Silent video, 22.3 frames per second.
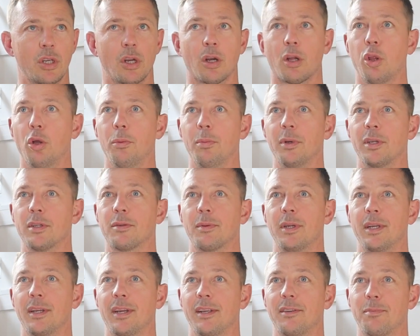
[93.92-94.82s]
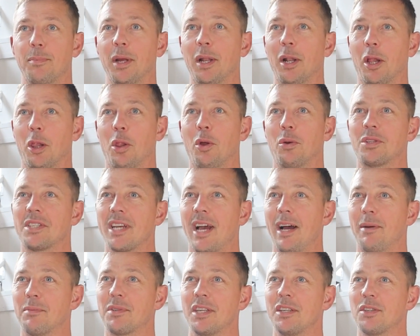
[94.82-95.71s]
at a club, it's, it's been a long
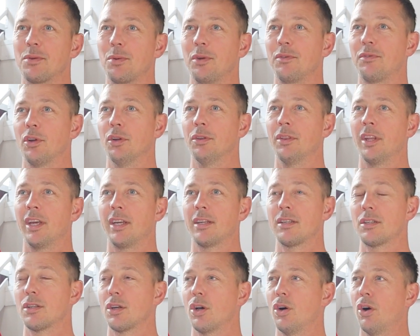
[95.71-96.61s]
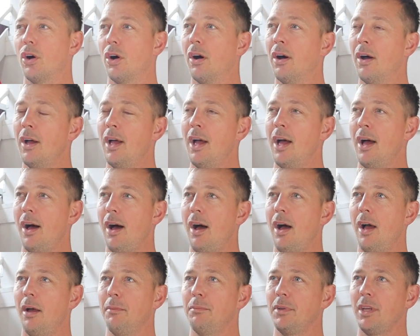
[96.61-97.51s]
time since we've done this, so
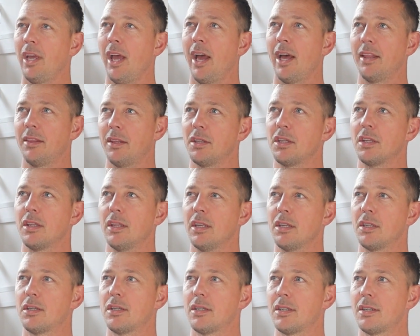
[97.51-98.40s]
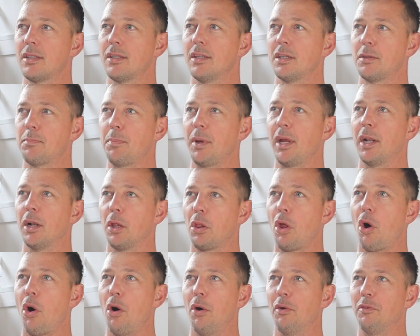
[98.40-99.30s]
um, yeah, there's, there's been a
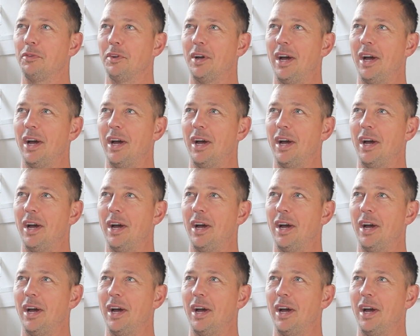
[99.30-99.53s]
lot of